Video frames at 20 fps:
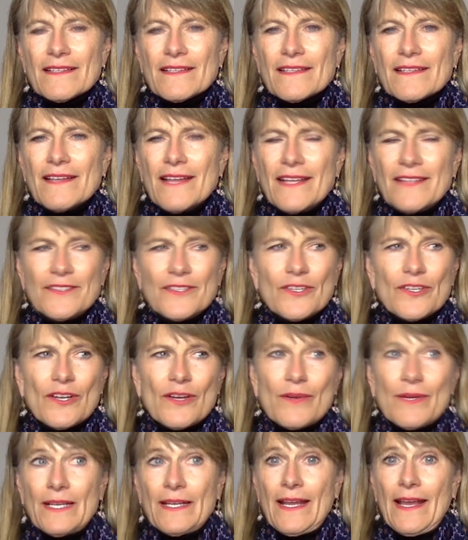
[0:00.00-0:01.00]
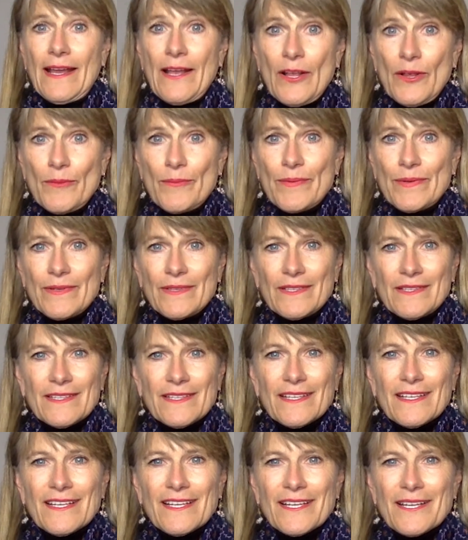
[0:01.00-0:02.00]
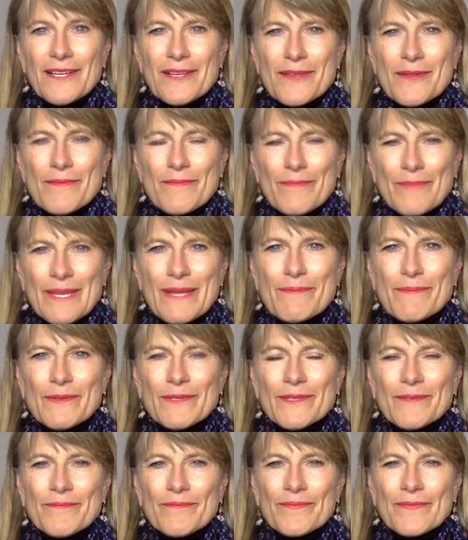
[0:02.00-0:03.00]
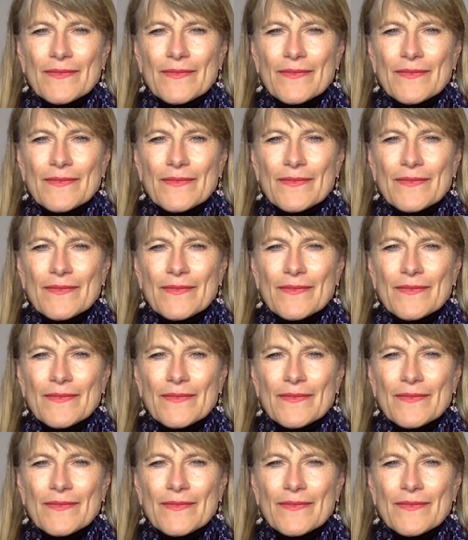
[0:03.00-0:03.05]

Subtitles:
not to go and help people,